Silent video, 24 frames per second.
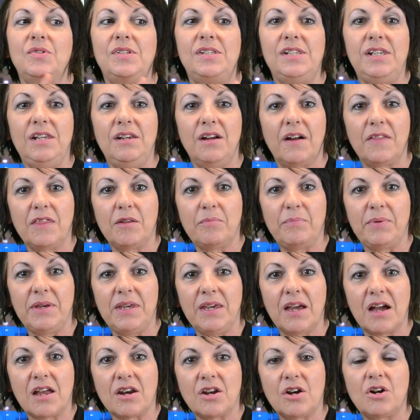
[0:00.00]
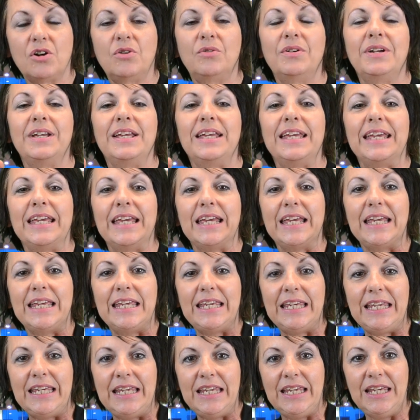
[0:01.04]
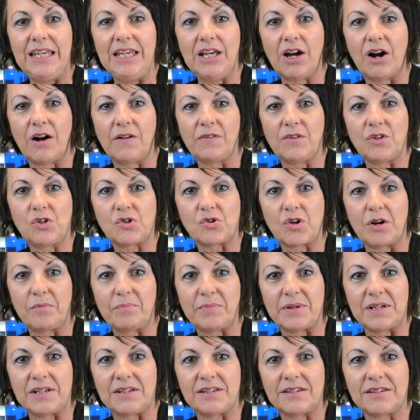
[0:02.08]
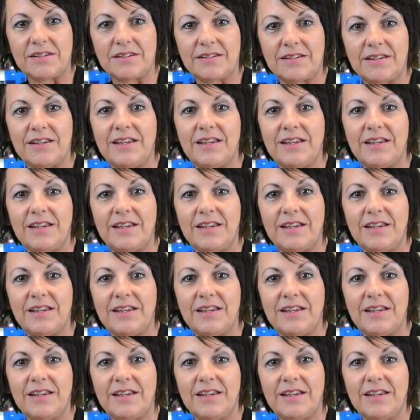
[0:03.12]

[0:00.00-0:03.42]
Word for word: D on the piano, E on the trumpet.